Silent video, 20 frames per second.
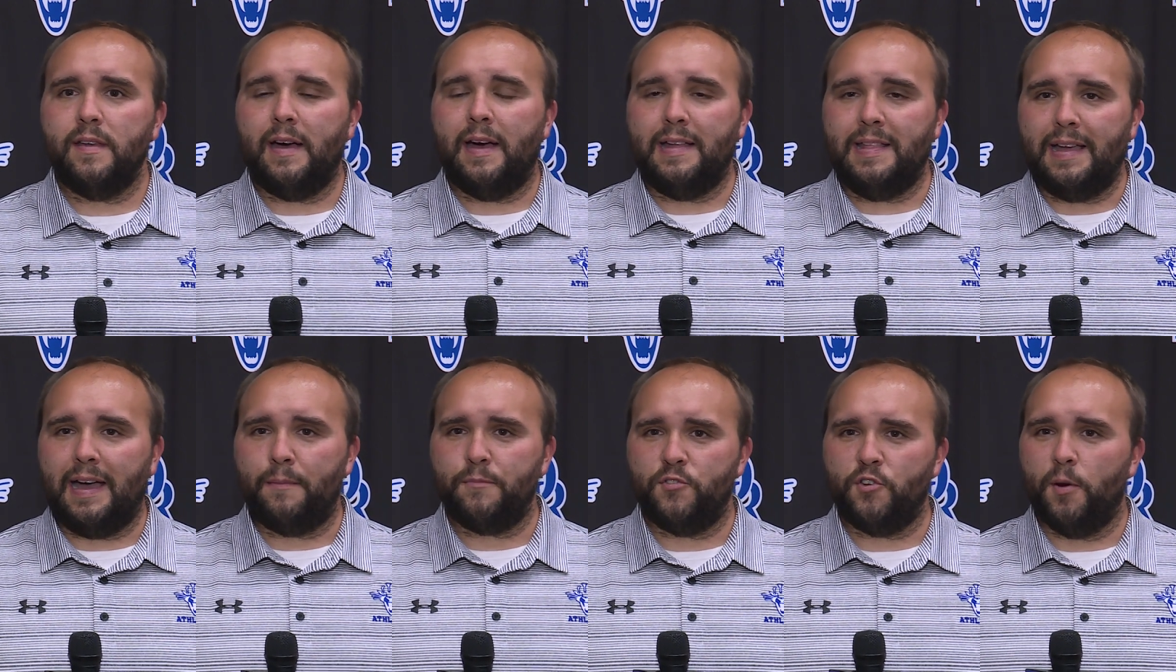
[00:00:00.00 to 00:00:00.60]
I,
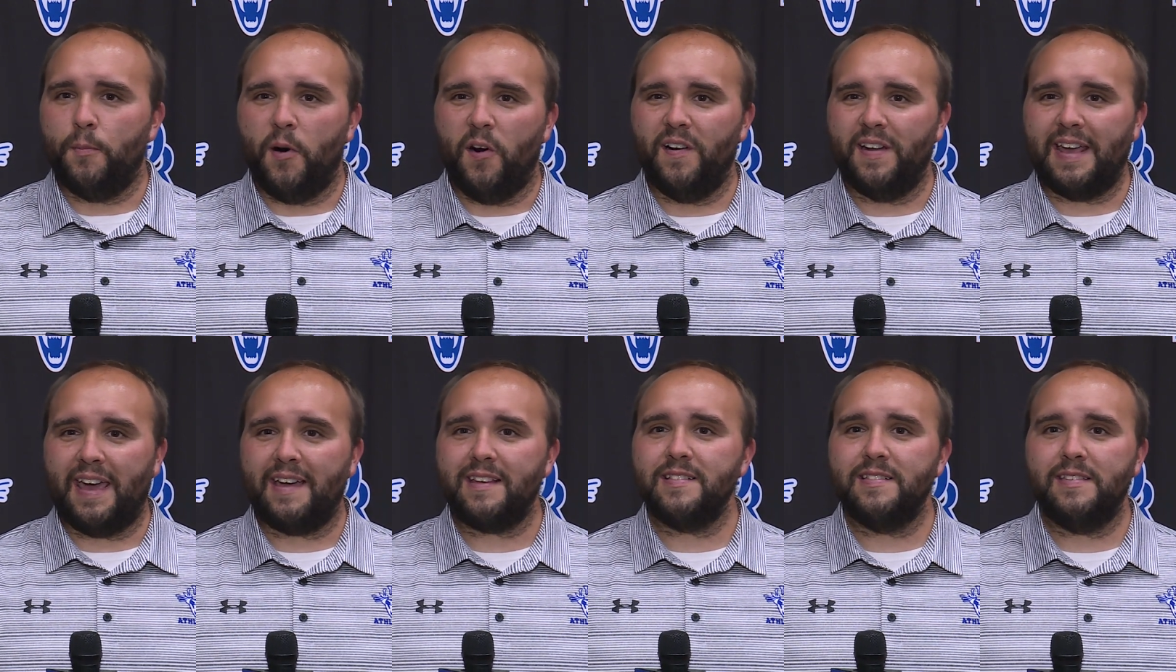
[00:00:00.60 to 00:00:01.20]
I'm Joe
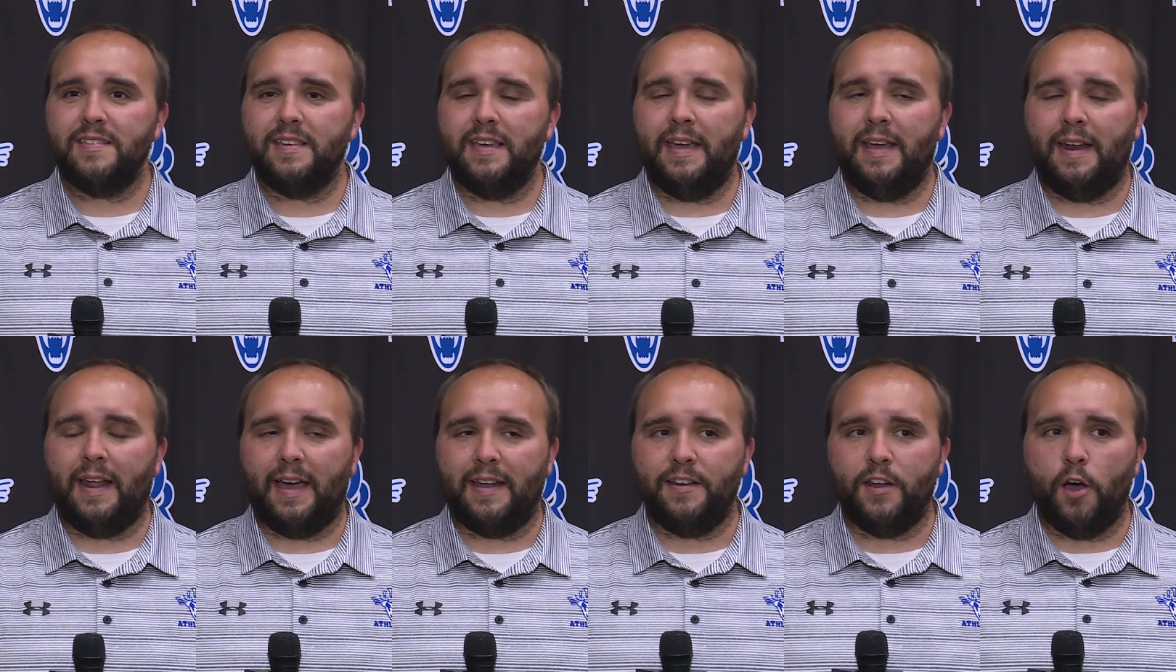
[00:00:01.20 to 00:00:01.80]
Mullinax,
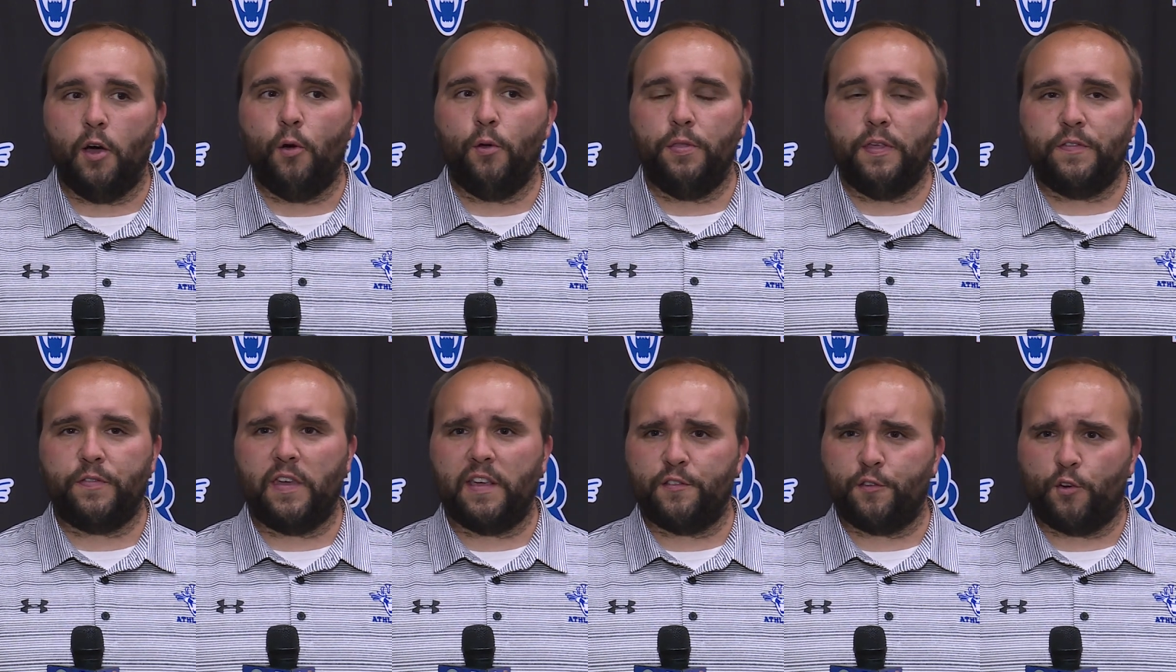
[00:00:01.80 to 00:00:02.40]
and I know
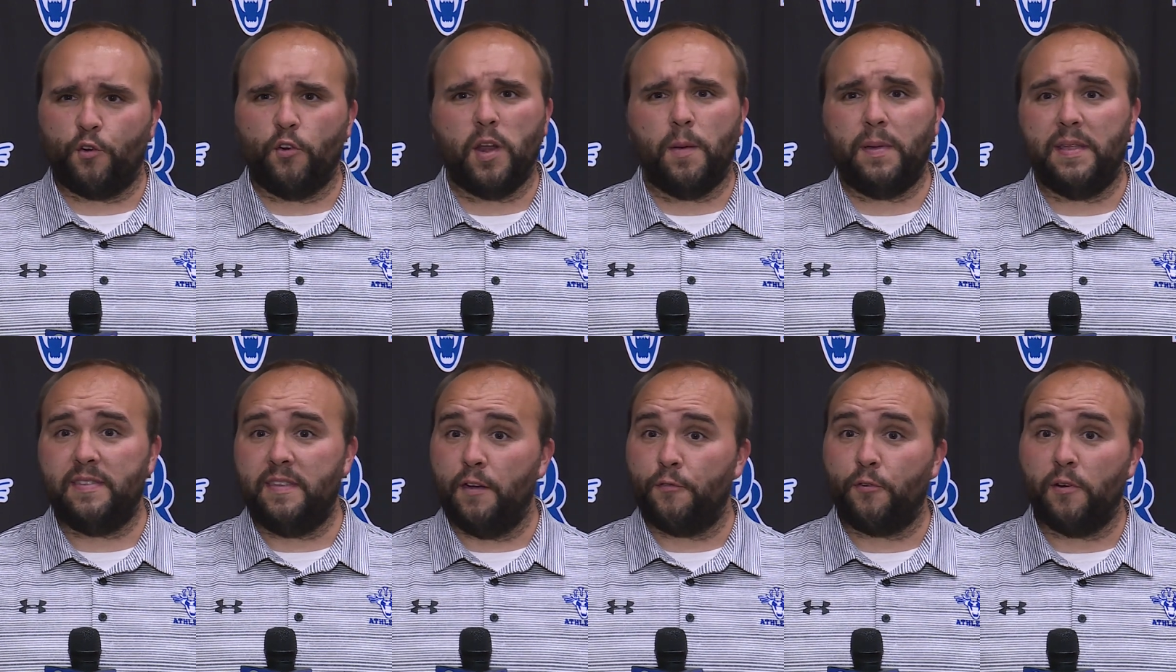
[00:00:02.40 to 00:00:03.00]
that things are going to be
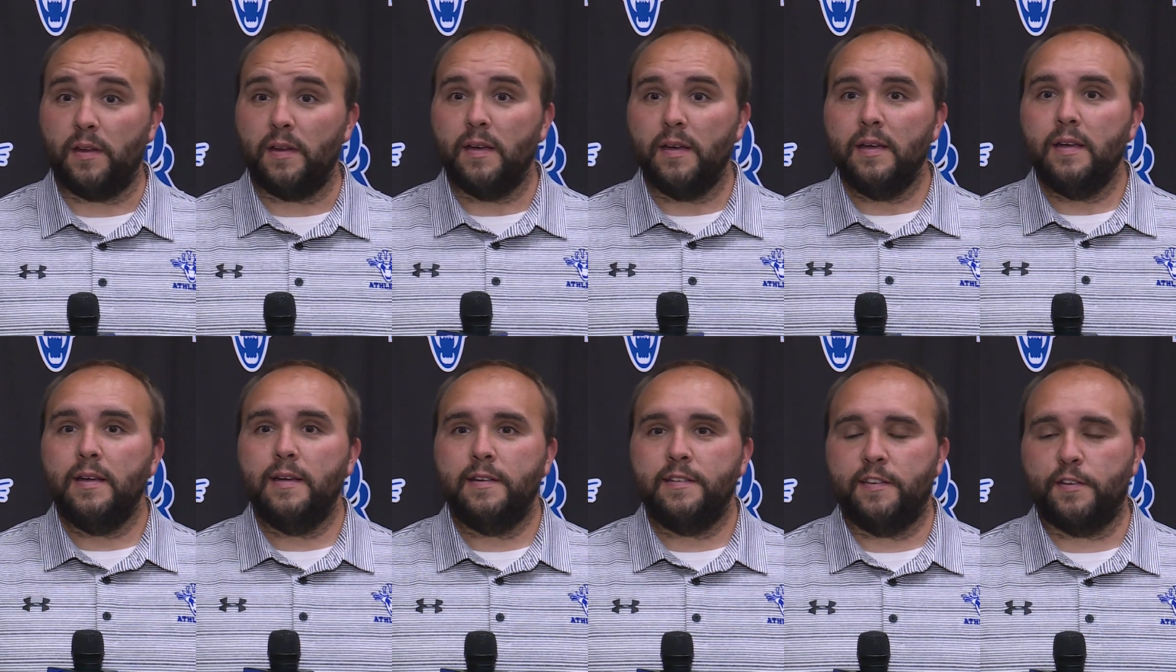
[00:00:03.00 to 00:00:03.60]
different
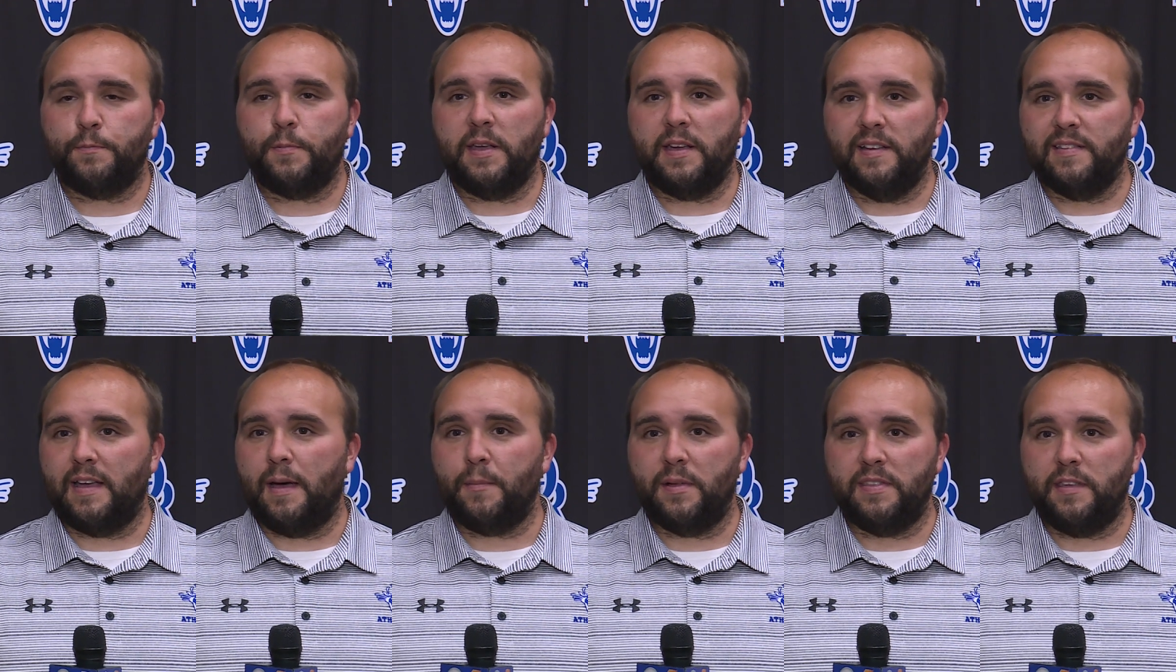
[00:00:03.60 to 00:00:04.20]
just
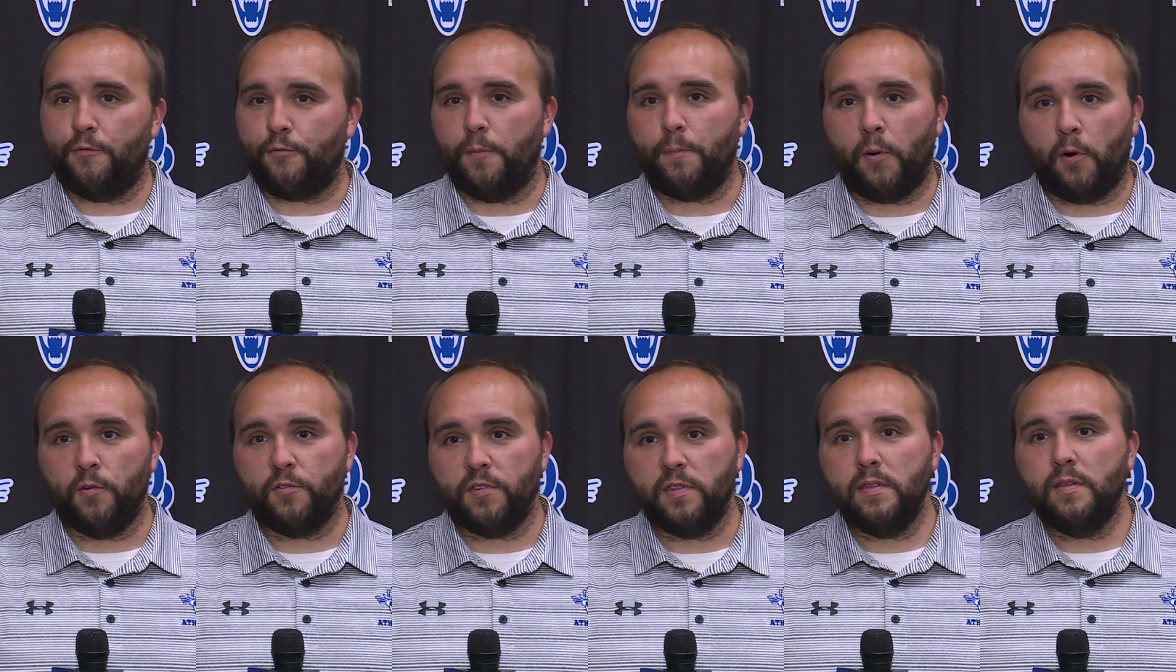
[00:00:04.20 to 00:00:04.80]
because I'm a different
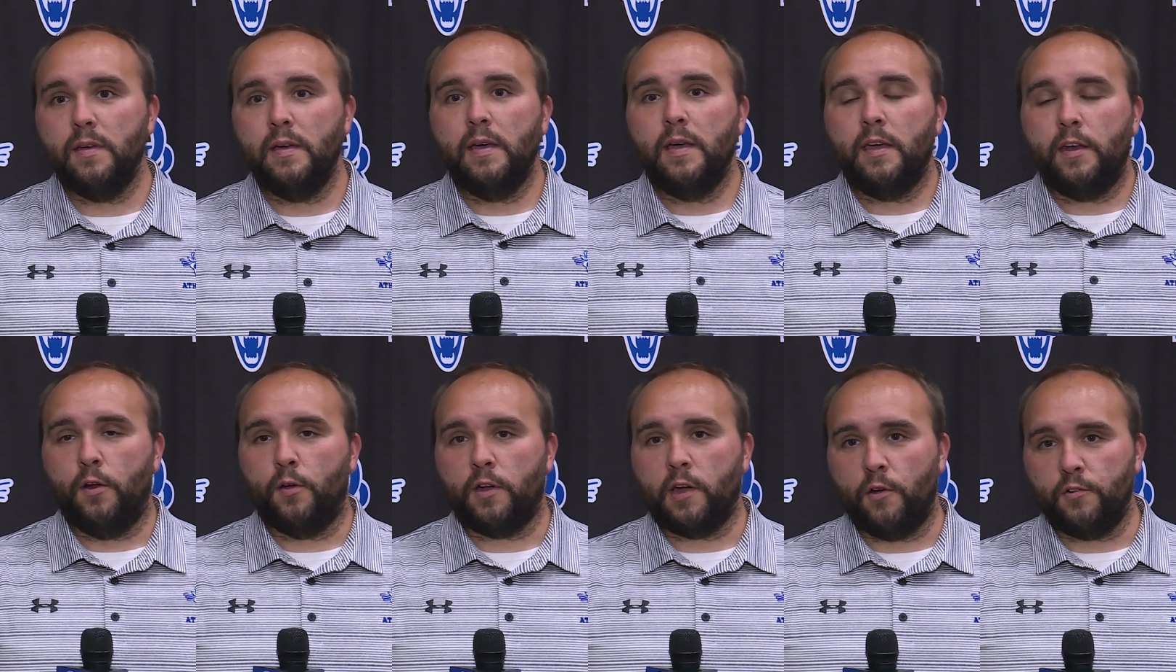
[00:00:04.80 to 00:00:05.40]
person
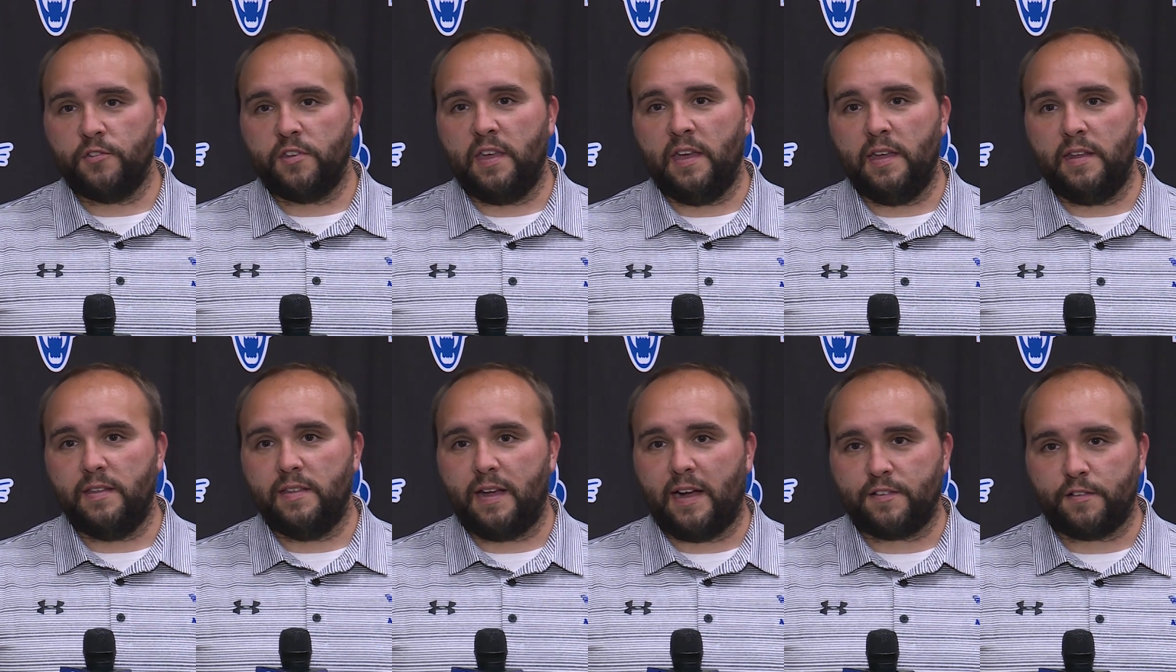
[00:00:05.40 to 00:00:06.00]
you know, Coach Kidd
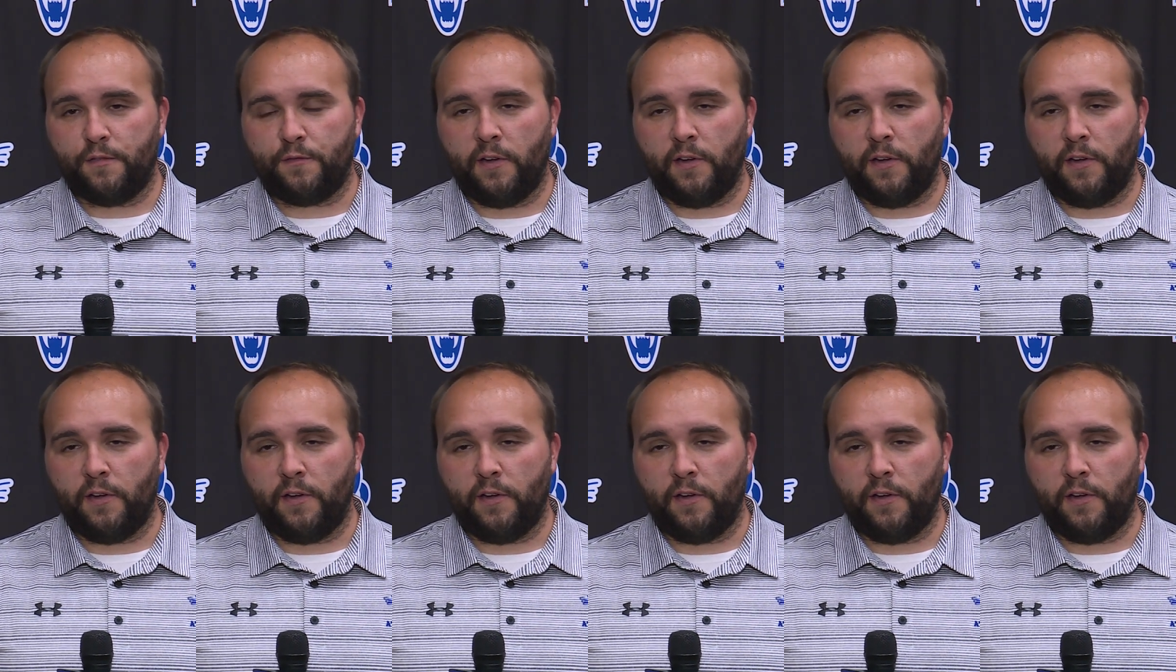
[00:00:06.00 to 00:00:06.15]
and Dr.